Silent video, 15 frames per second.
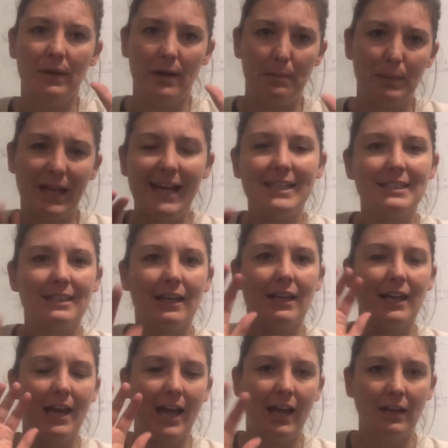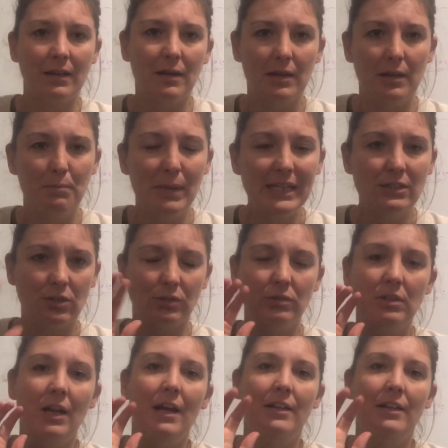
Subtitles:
plastic and metal,